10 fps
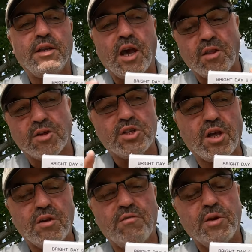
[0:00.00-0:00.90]
Now those
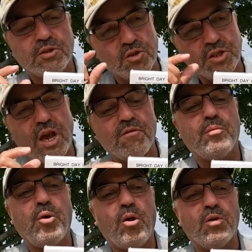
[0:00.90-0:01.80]
other filters have
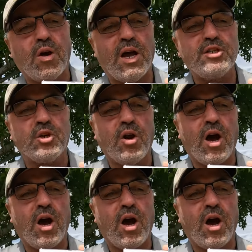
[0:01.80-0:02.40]
a polarizer